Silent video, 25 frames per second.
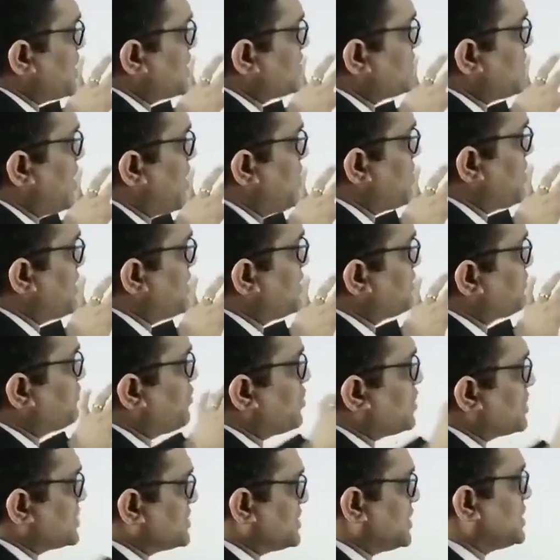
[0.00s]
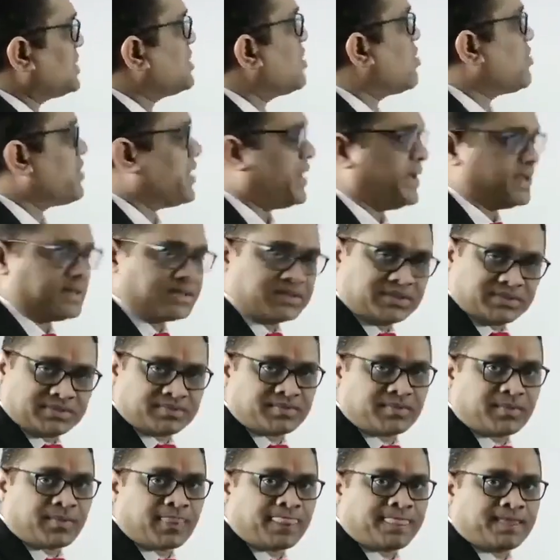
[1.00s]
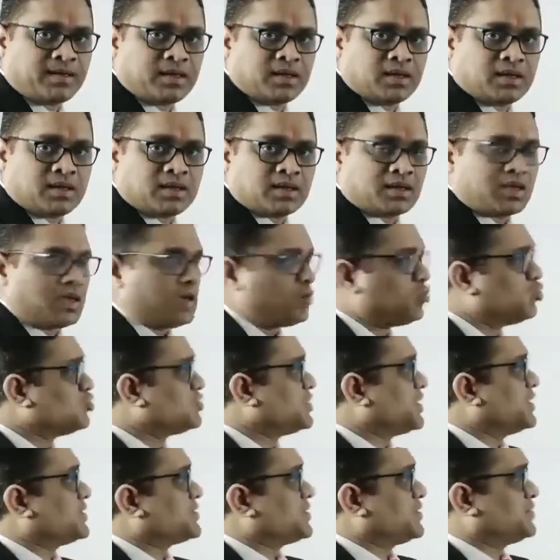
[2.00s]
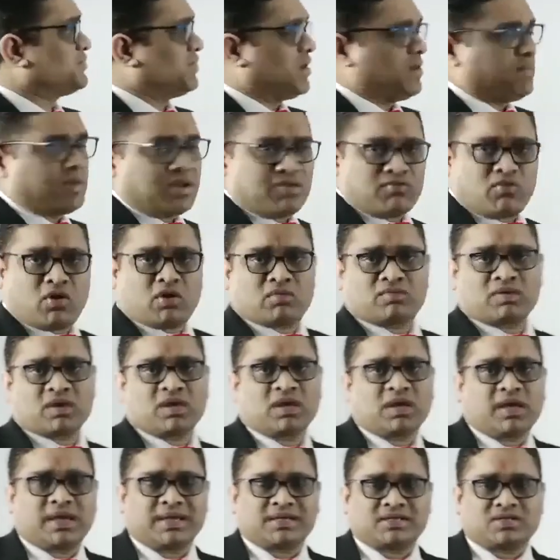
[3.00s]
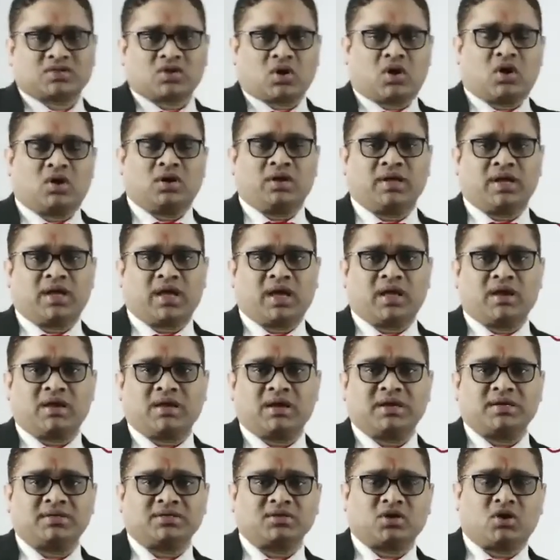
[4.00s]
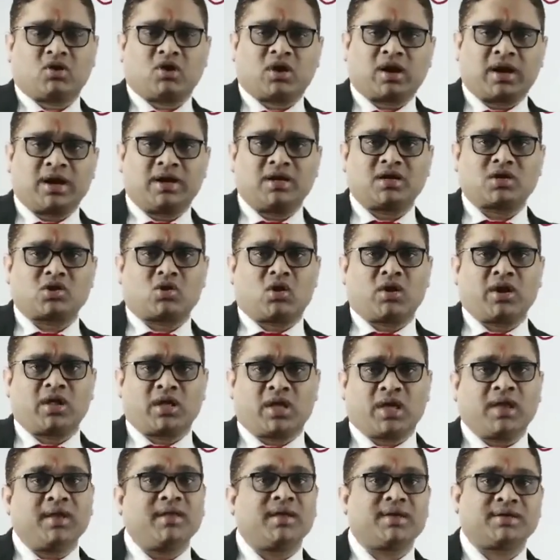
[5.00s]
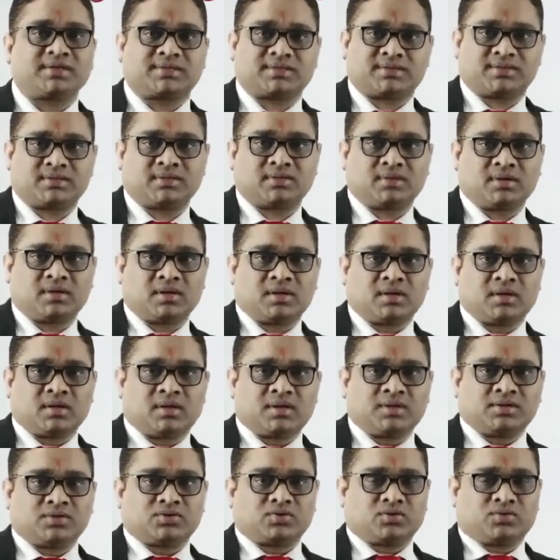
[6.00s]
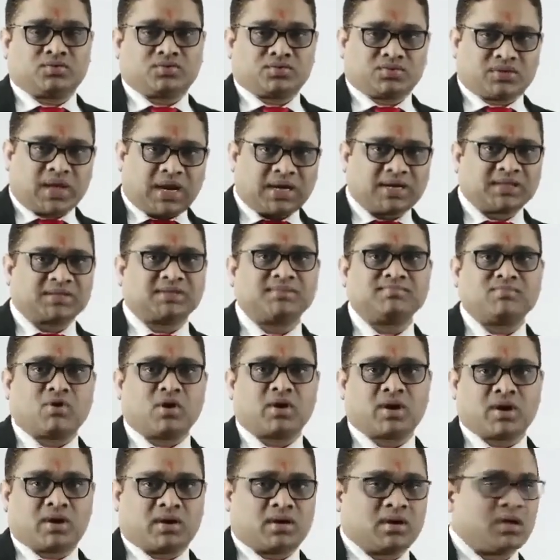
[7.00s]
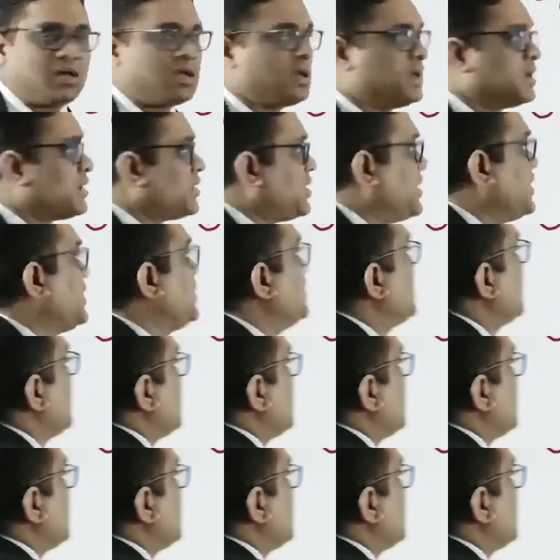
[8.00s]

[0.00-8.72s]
examiner is focusing nowadays, oogenesis will be involving exonic areas or entronic areas. So that is important, right?